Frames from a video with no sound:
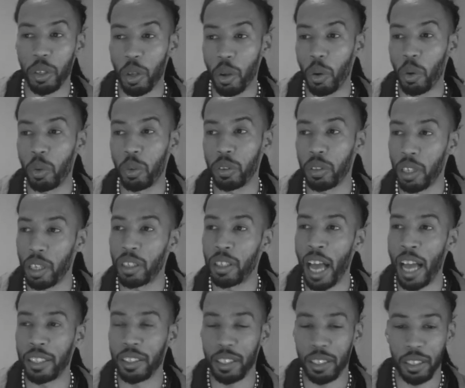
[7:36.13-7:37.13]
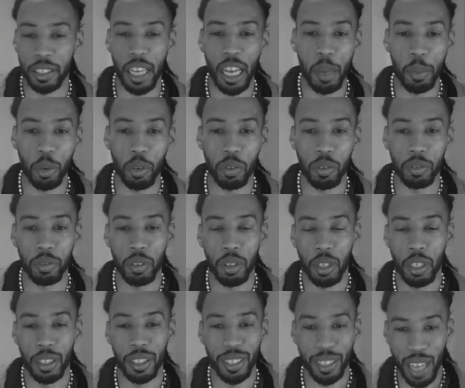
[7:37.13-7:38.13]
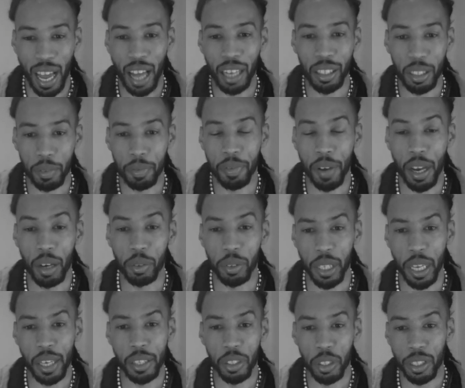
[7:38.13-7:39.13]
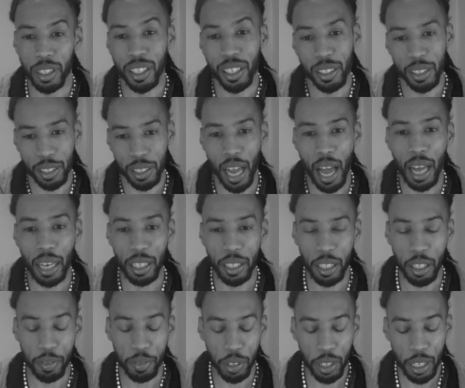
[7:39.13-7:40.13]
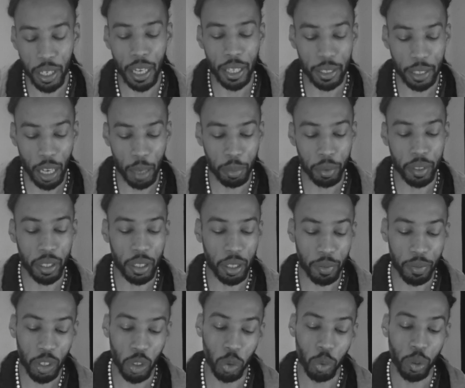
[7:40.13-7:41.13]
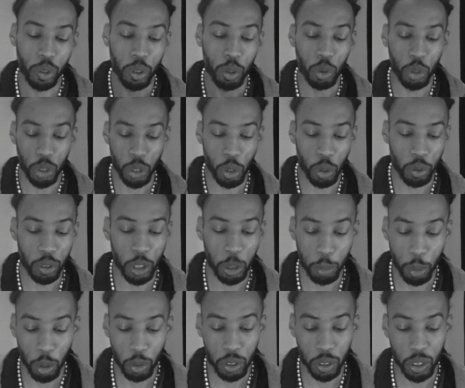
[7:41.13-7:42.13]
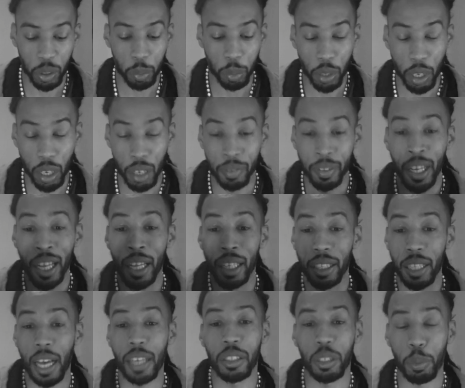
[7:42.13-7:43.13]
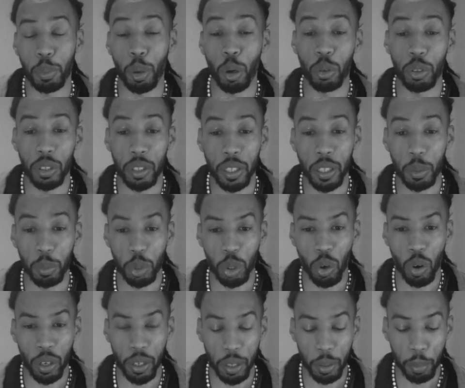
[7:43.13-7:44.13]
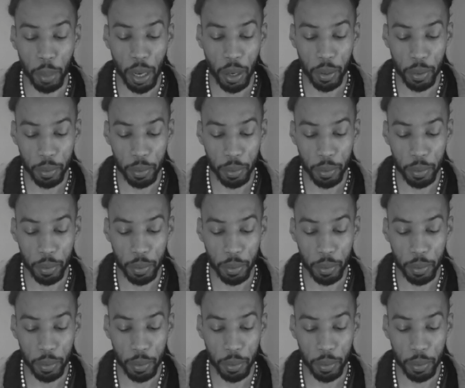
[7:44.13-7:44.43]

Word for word: No, has a stable solid foundation. You're solid. If you're that type of individual and you show this person some love, that's the person that I'm talking about.